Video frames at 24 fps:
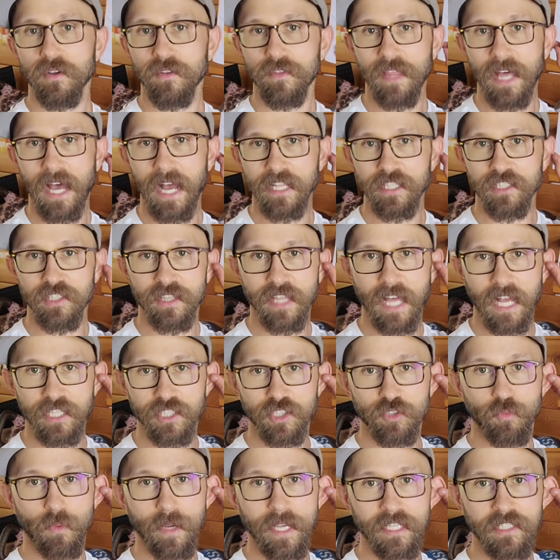that
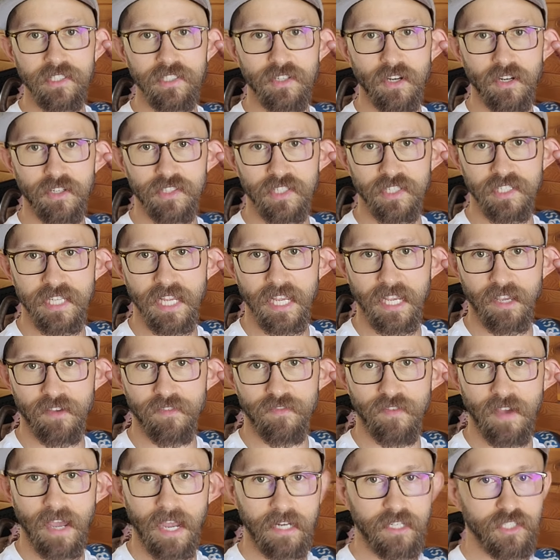swing starts to take
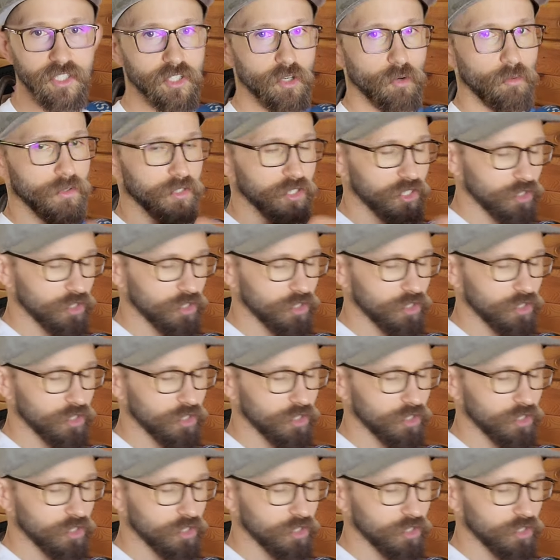effect. So we're